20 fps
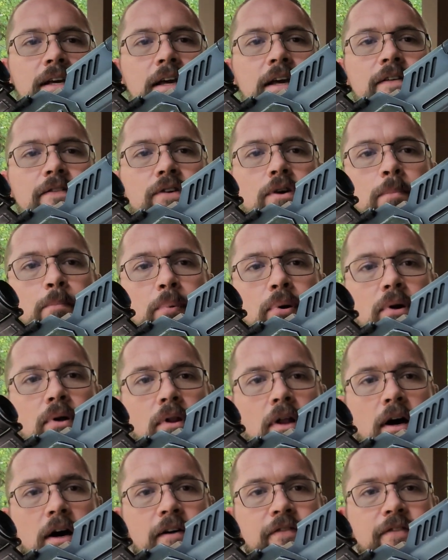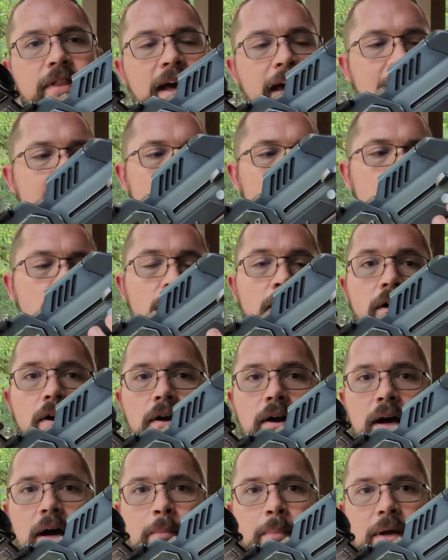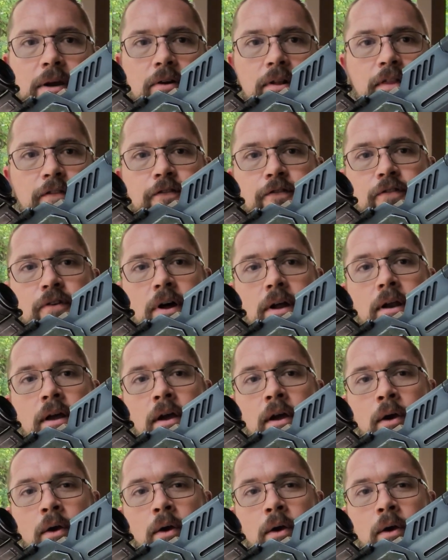If you pull off the handguard up here at the front,